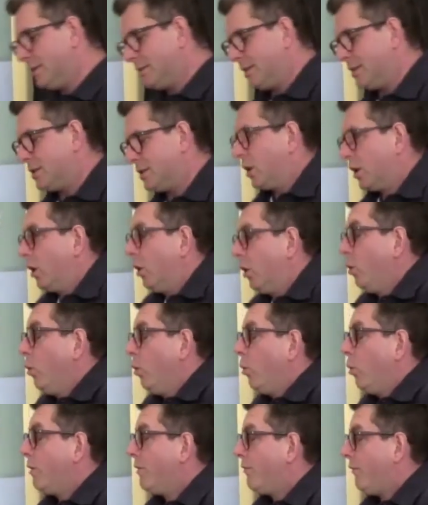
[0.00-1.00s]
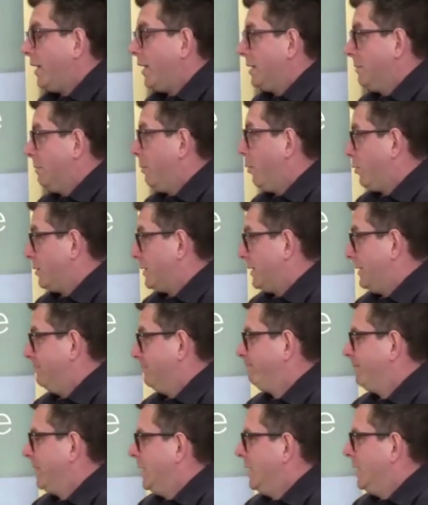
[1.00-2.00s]
glorified body.
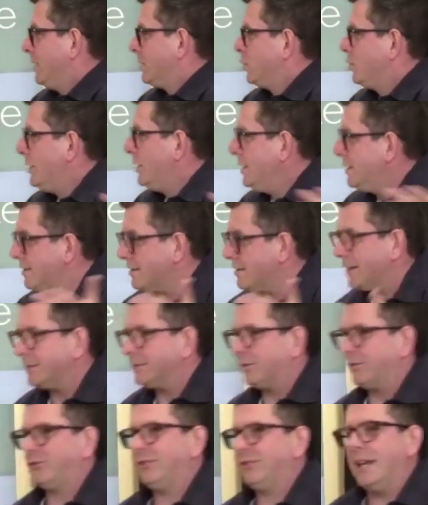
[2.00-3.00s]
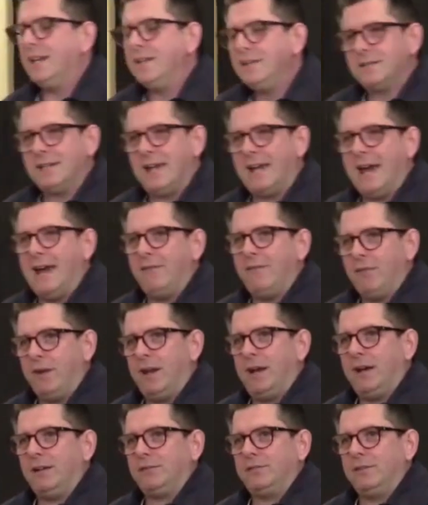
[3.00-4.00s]
So Jesus has ascended to heaven,
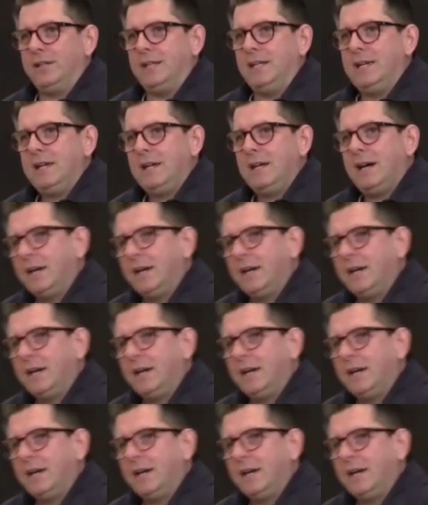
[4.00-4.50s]
hasn't he? And he's